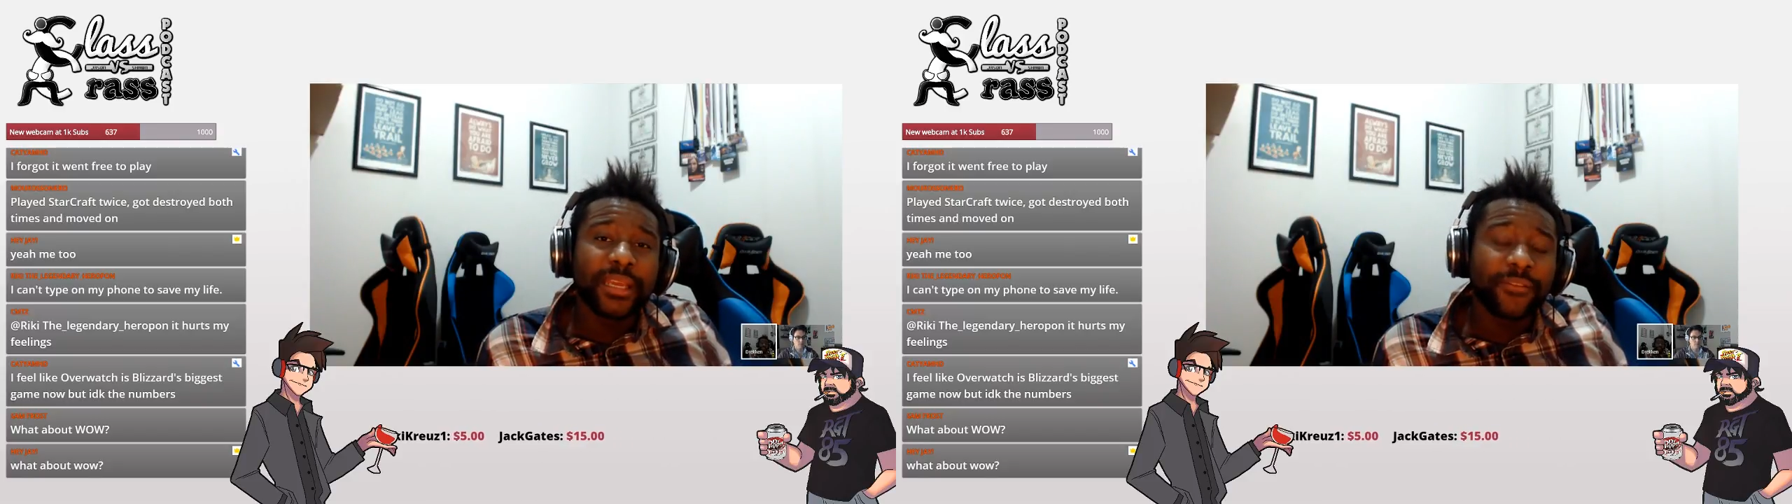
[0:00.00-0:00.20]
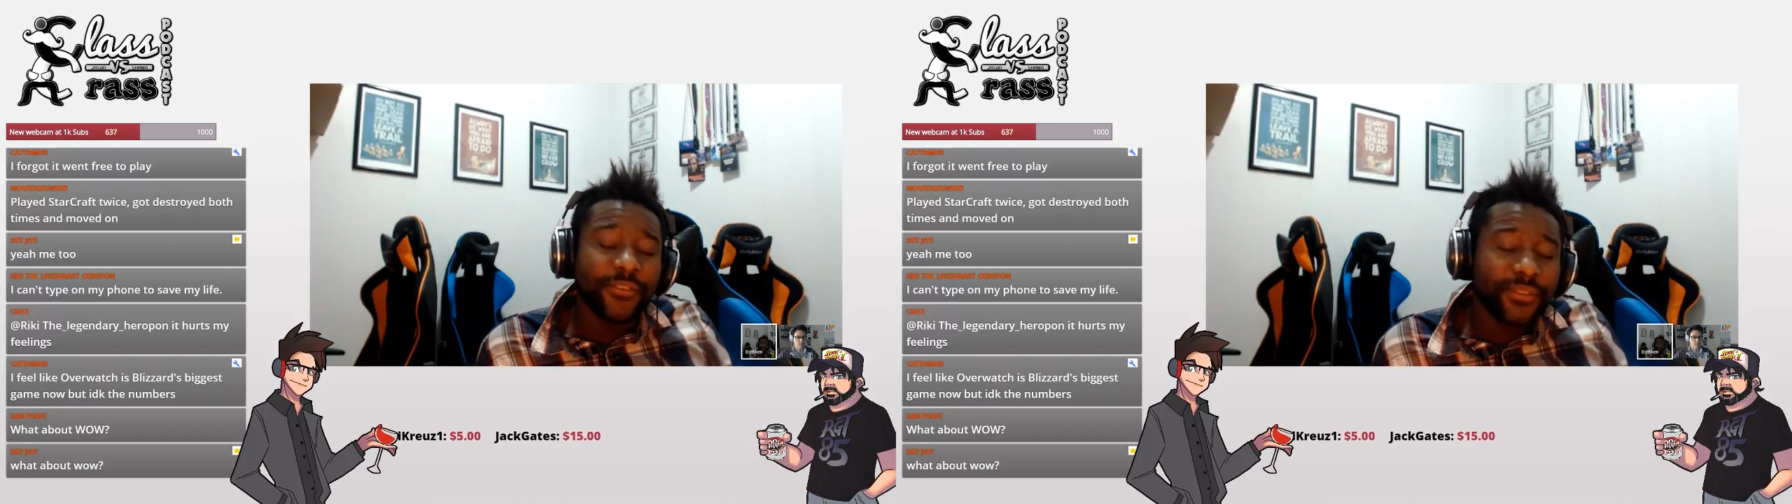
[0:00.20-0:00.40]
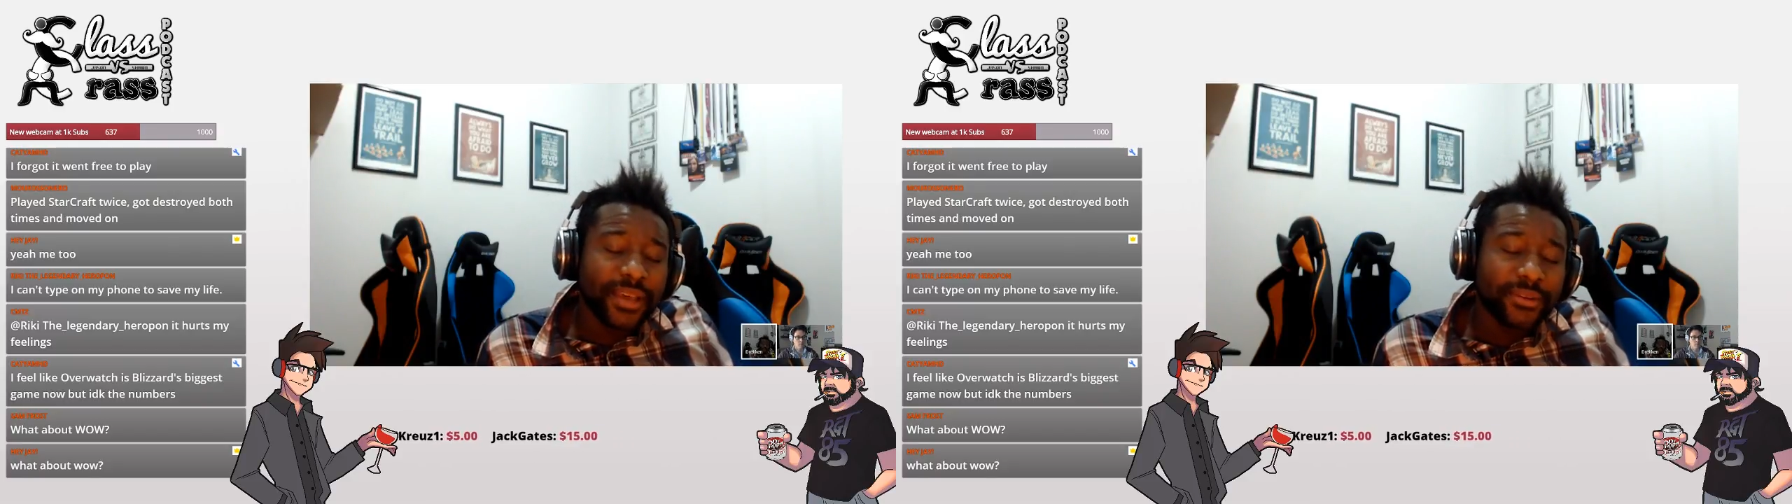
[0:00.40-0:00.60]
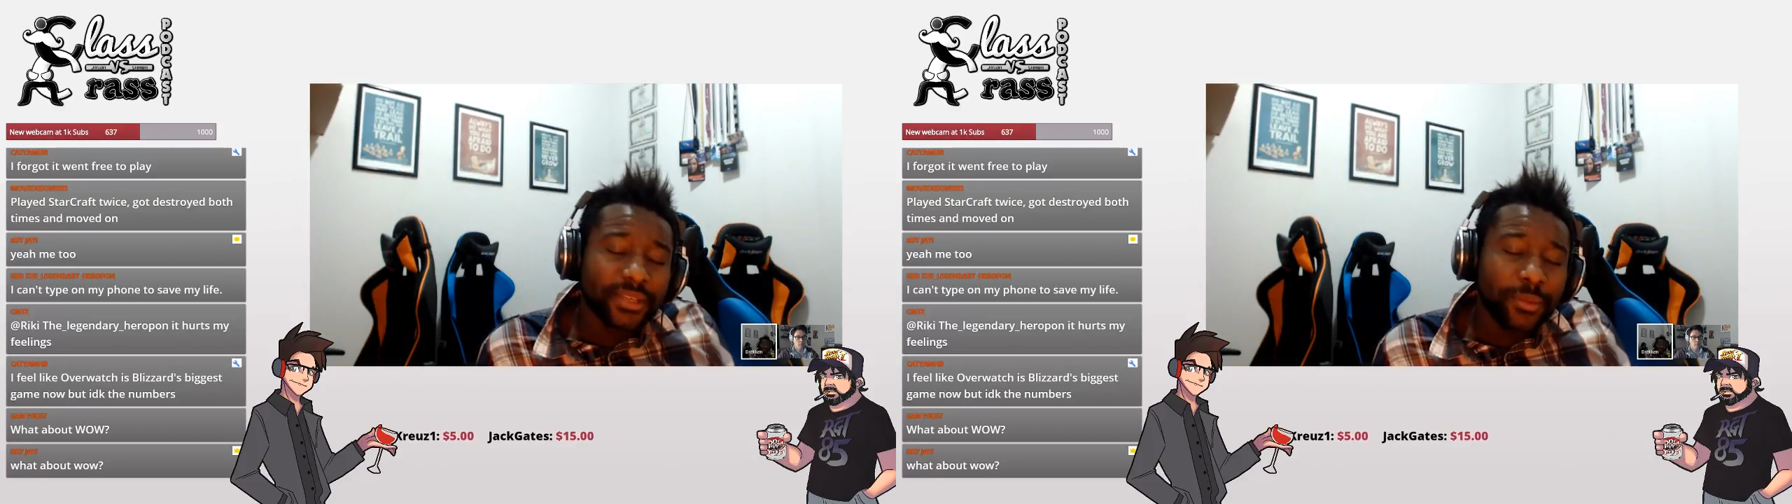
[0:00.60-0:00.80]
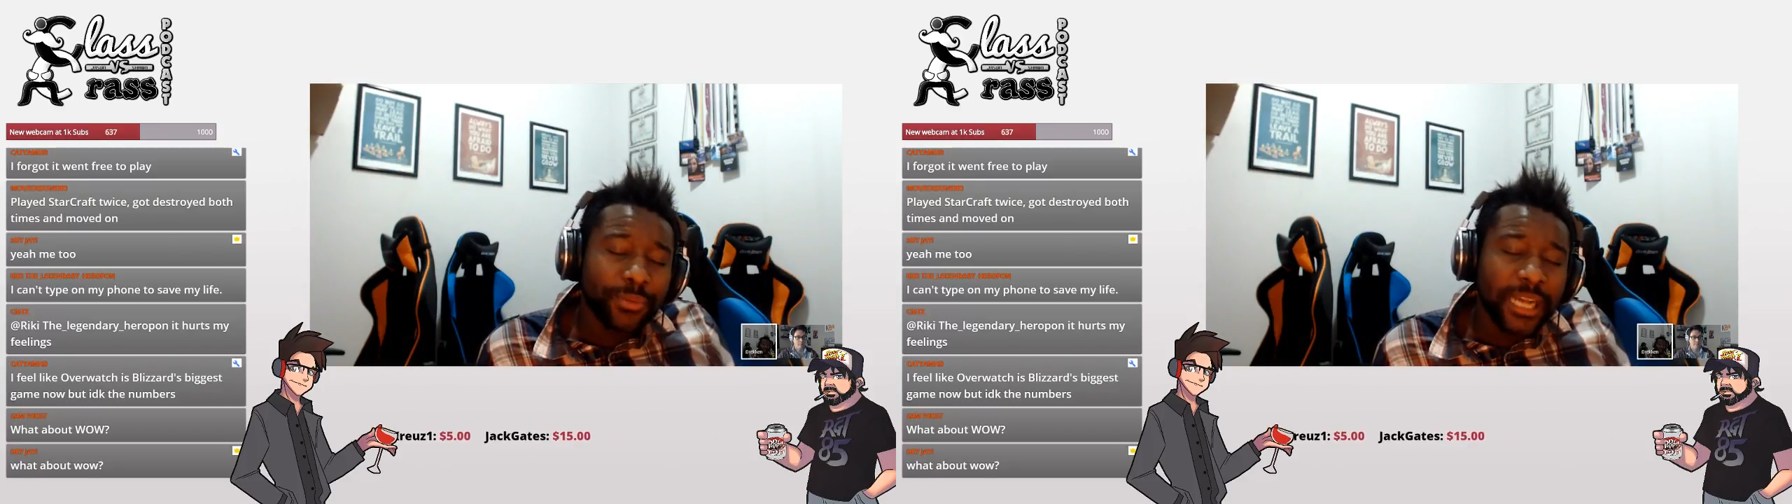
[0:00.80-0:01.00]

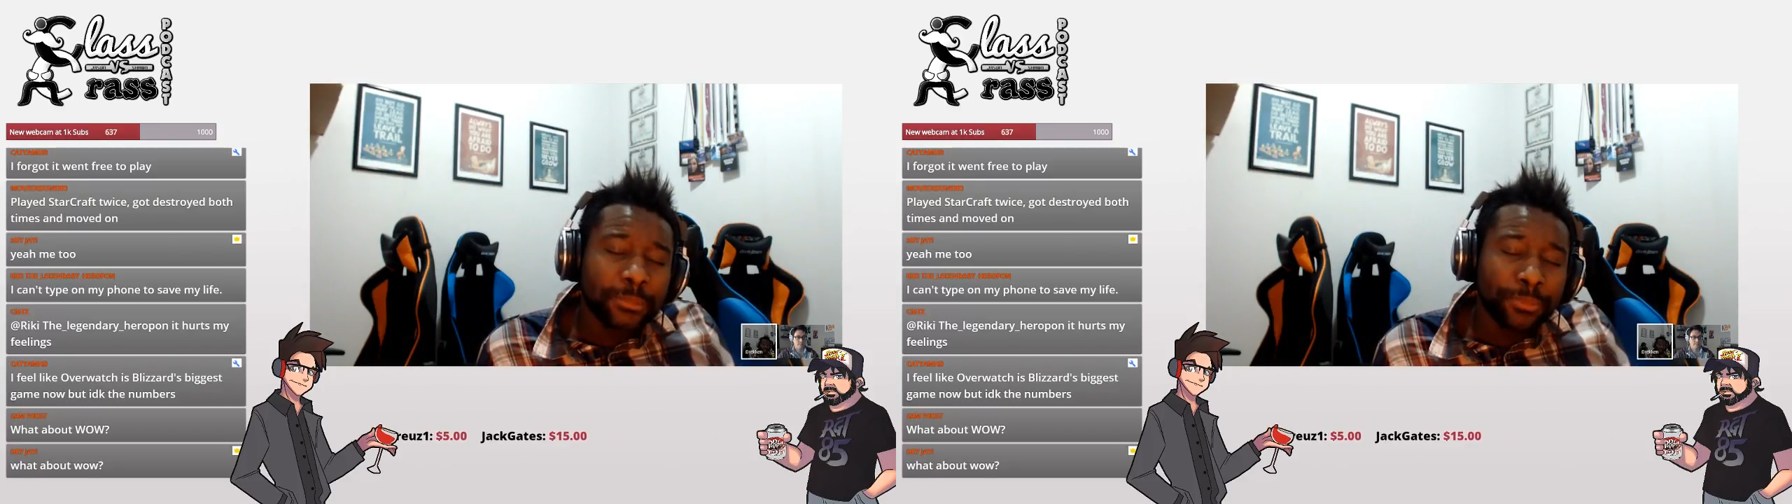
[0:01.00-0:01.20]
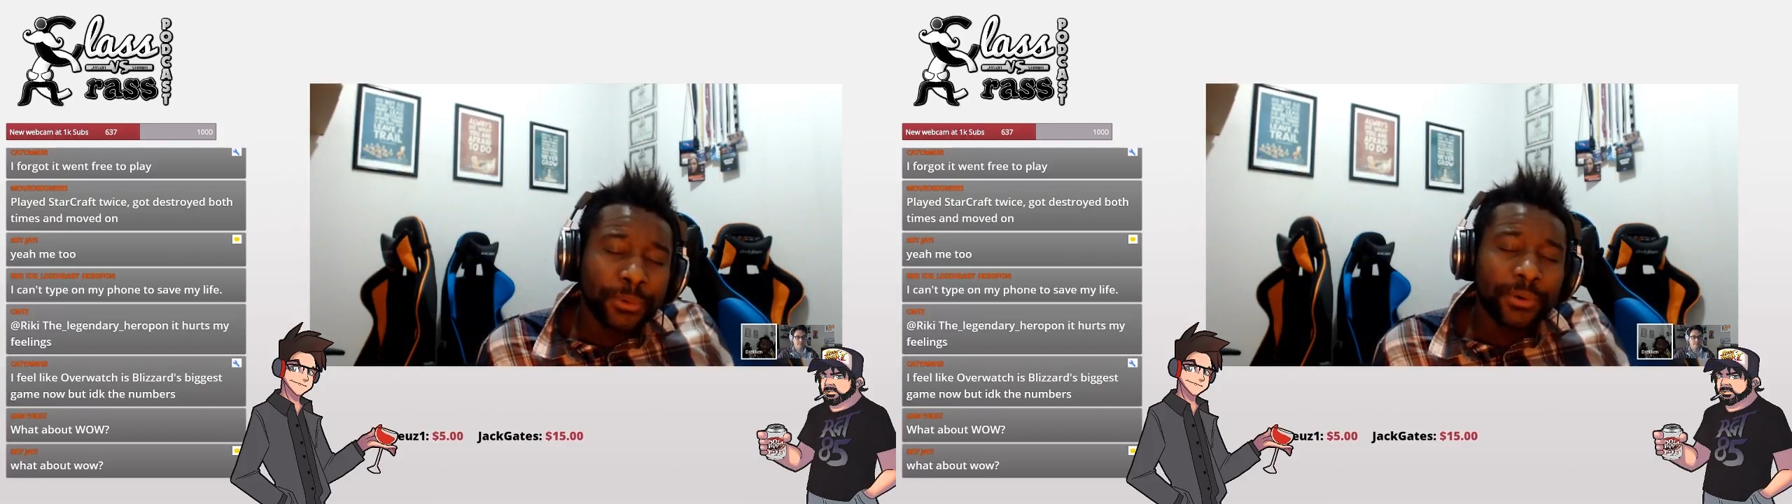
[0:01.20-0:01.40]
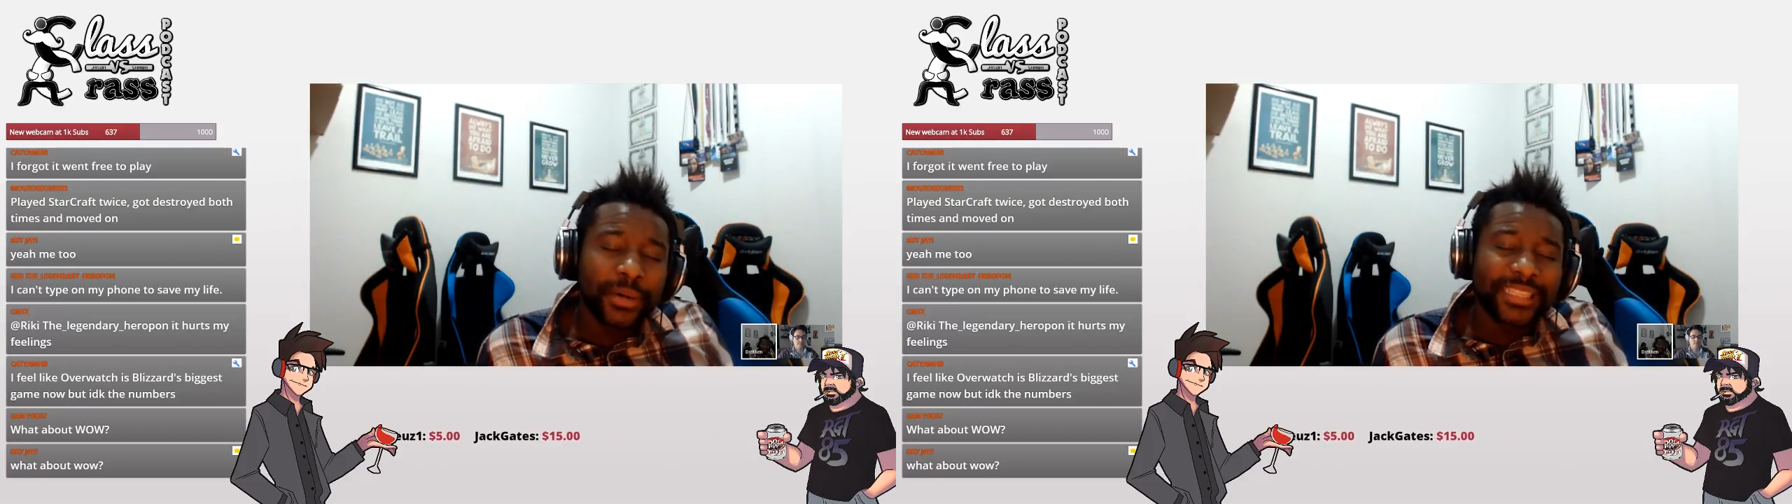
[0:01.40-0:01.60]
$50,000 prize pool